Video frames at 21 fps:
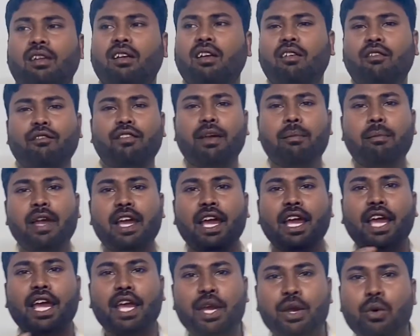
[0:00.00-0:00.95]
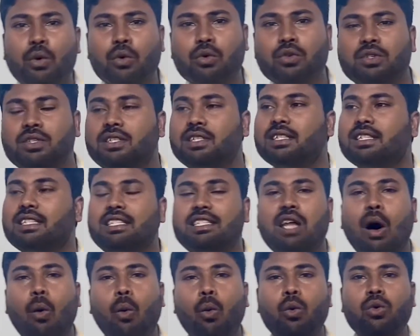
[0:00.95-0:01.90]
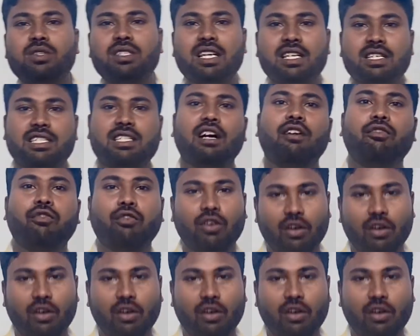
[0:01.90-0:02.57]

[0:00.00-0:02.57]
we may use thousands of